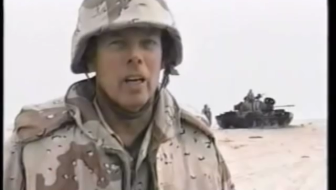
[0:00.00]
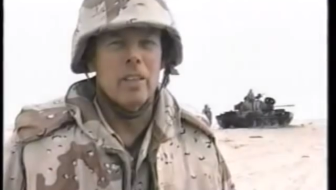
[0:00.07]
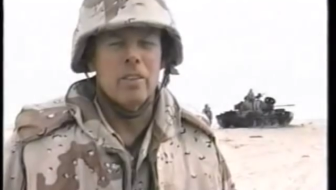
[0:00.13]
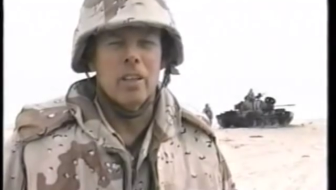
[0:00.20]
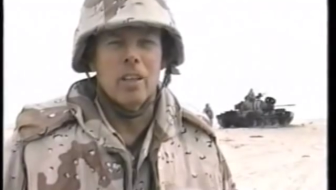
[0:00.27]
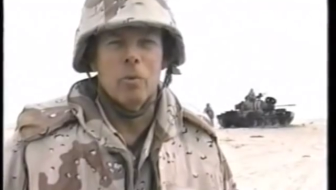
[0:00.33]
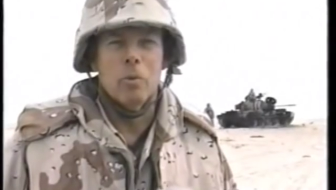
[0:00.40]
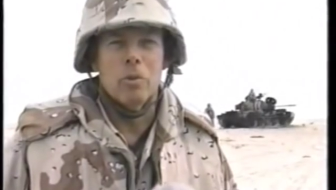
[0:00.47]

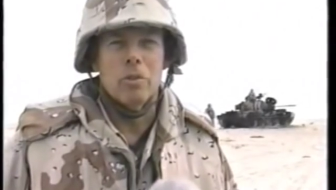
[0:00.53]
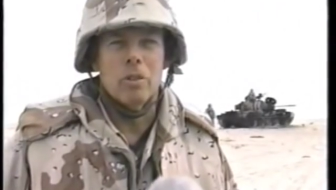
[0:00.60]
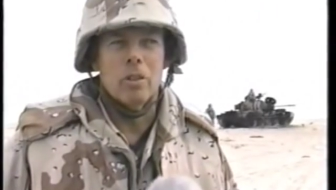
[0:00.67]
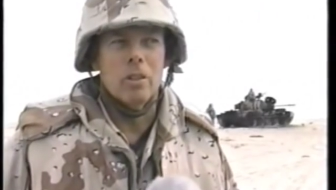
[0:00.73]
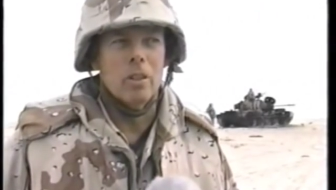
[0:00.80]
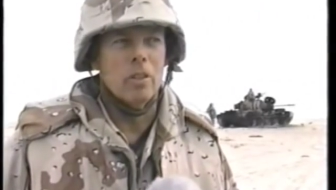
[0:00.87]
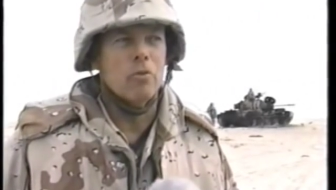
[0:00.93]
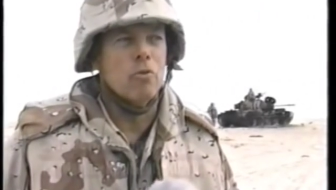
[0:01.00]
I think it was
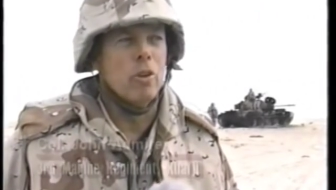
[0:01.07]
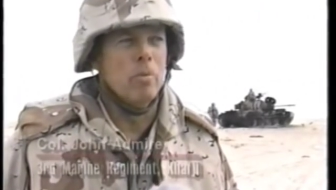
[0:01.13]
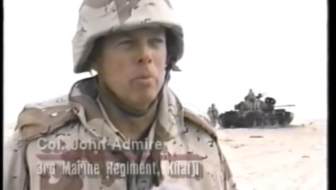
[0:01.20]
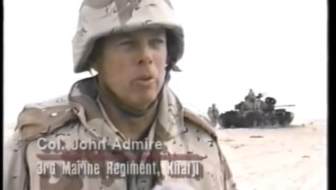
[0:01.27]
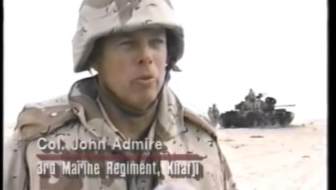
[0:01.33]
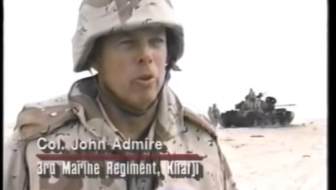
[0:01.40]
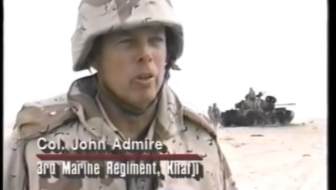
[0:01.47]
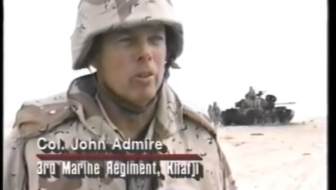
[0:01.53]
uh,
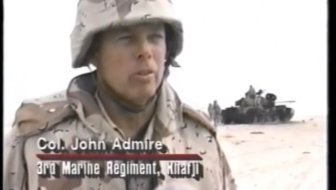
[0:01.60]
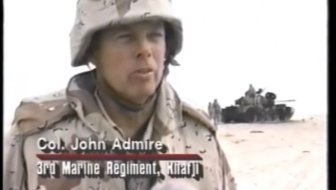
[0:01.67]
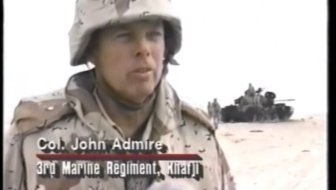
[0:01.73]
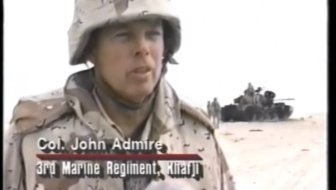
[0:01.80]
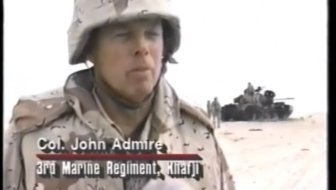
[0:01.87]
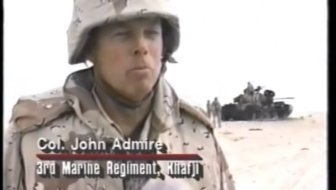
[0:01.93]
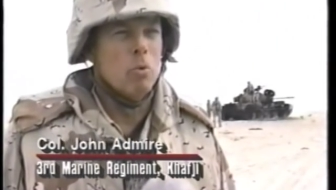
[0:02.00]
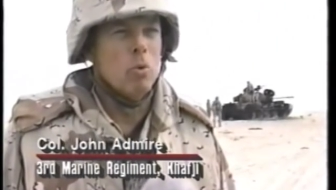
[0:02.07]
extremely
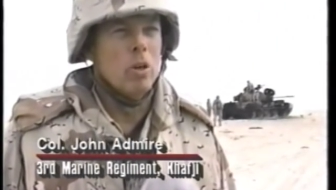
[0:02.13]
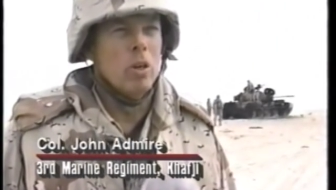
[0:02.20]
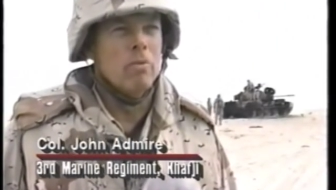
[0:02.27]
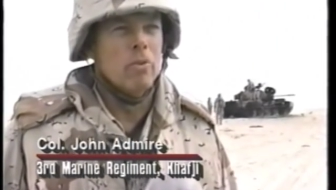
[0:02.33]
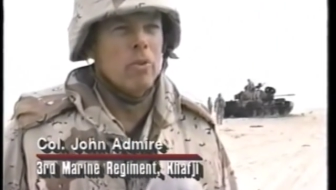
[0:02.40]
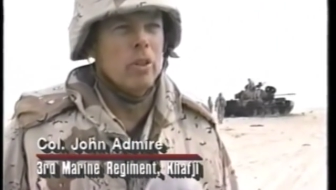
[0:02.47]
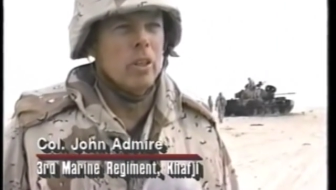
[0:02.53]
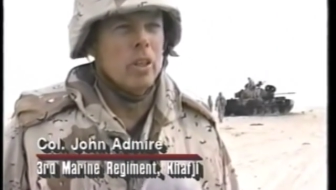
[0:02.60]
critical, number
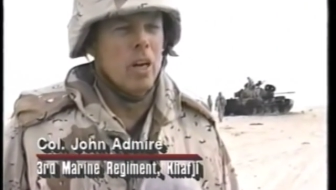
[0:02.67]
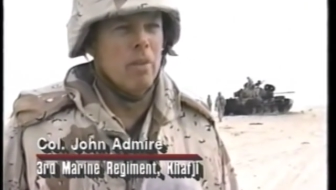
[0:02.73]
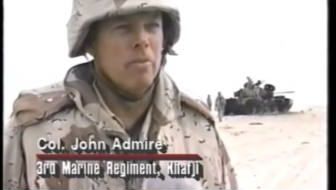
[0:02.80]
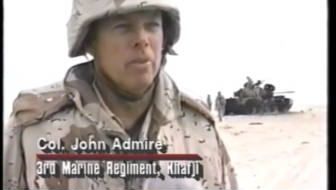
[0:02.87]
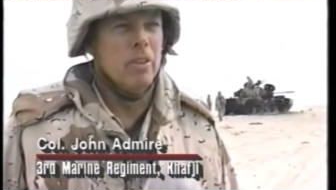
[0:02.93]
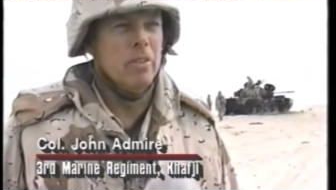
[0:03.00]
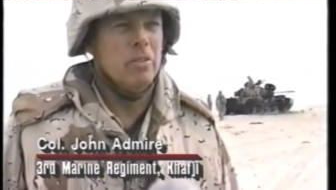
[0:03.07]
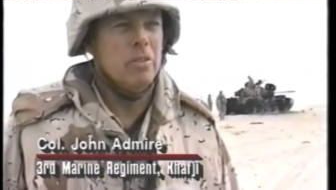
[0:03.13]
one, for the
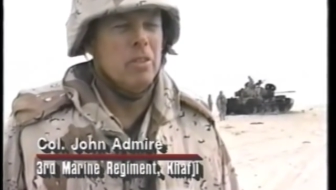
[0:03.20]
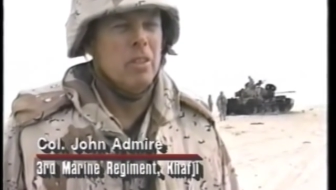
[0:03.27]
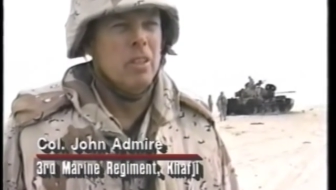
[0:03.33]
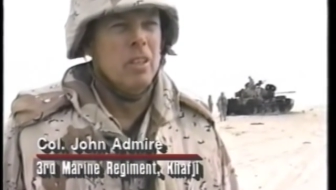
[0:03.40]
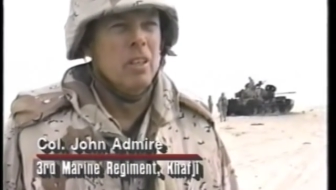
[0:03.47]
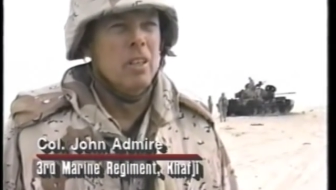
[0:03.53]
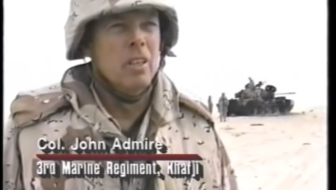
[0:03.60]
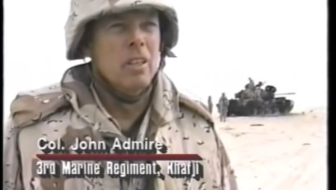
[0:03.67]
confidence
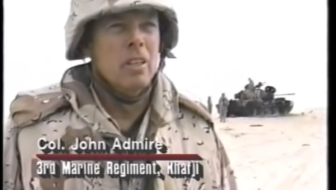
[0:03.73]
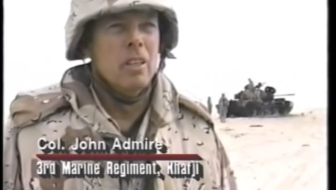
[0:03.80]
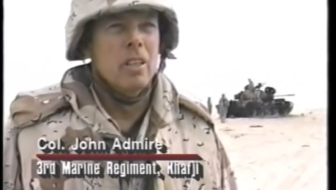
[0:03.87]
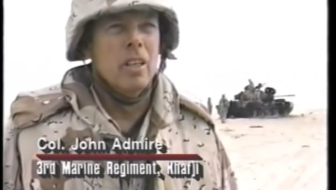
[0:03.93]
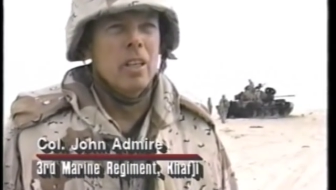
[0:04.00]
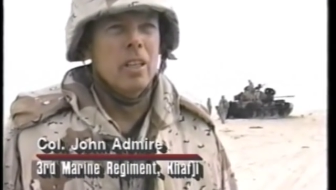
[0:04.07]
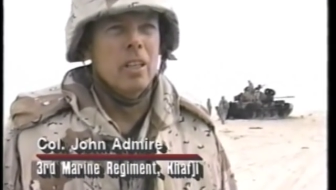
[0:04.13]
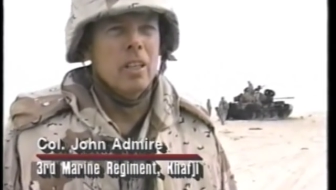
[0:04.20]

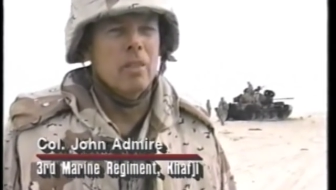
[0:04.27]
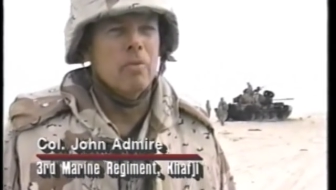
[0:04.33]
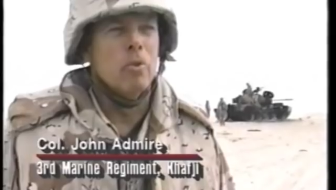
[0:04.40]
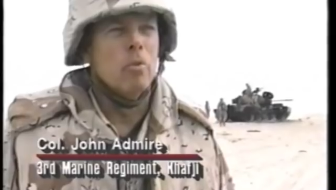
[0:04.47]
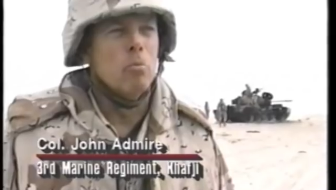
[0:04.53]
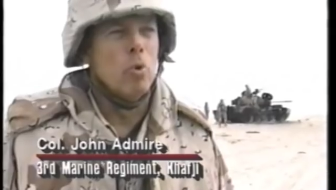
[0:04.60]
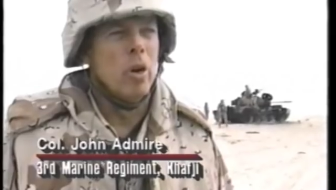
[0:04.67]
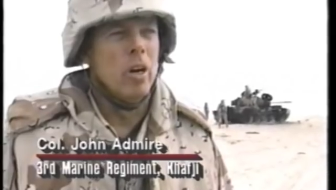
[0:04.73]
and uh,
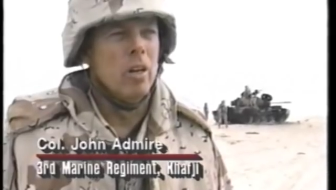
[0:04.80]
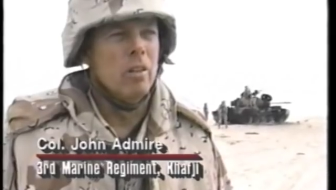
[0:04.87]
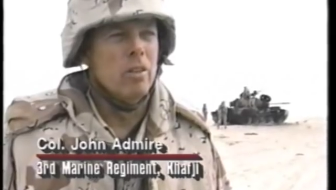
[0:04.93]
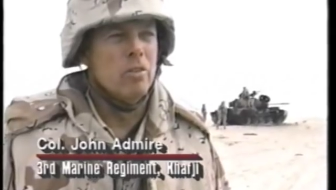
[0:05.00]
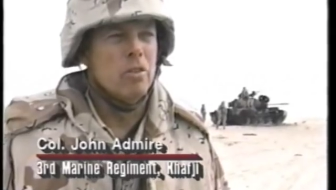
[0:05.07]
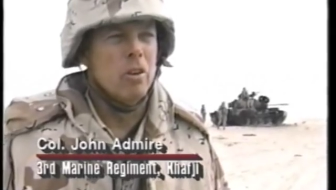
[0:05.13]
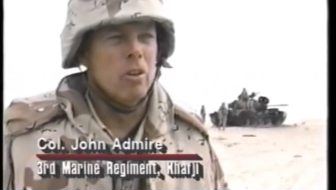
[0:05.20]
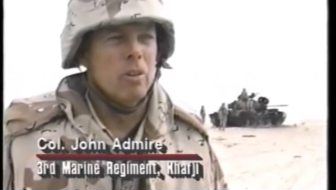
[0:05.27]
for the morale
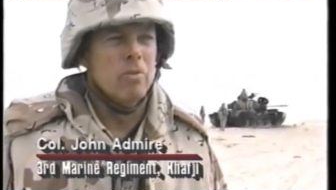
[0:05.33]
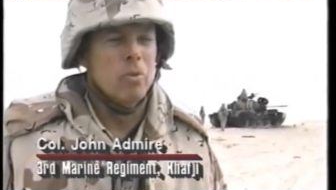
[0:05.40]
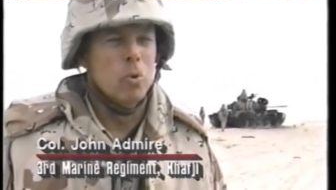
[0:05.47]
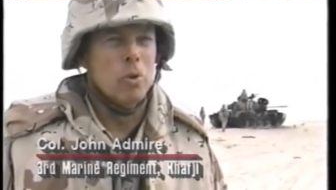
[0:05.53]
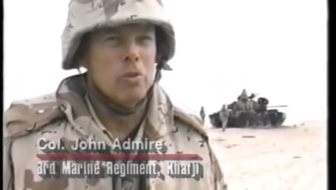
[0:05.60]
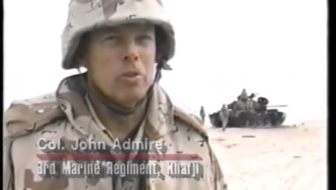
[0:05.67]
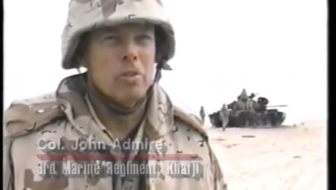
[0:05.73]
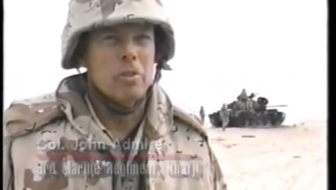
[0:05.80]
of the Saudi
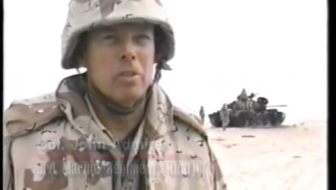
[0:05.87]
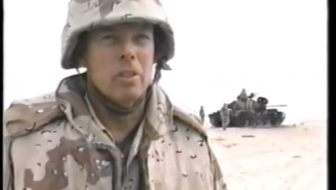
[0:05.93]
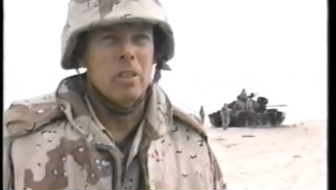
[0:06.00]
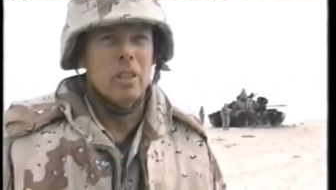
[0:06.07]
forces.